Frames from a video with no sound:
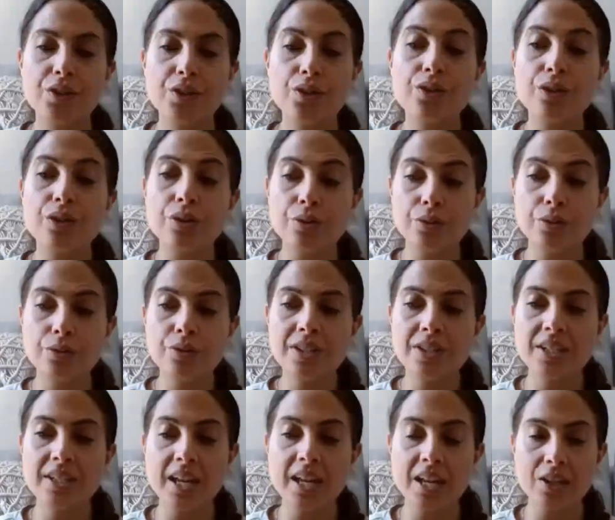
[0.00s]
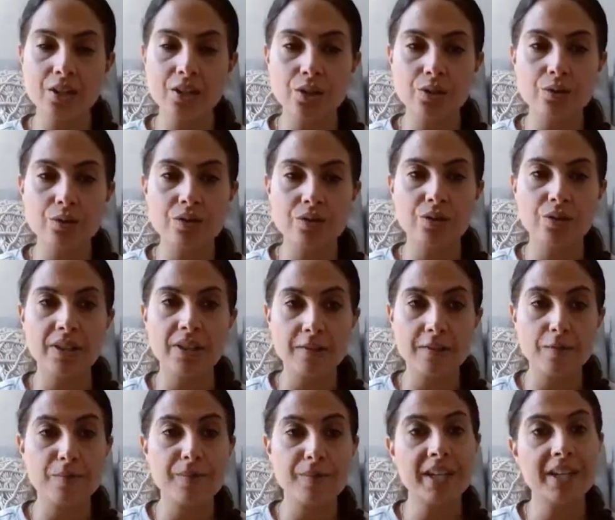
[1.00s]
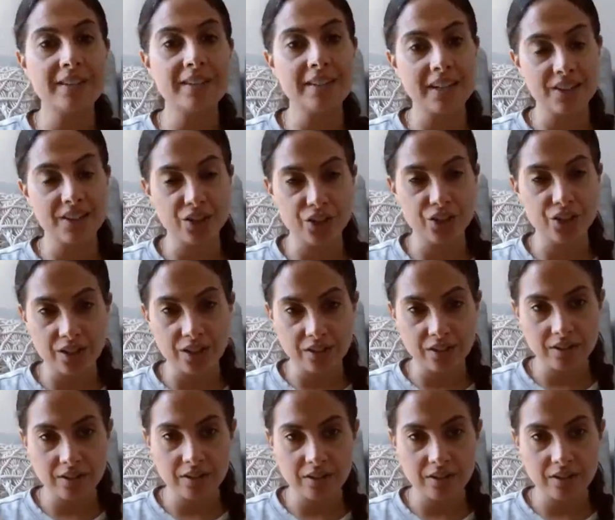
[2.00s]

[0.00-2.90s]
to do to get you to give me attention?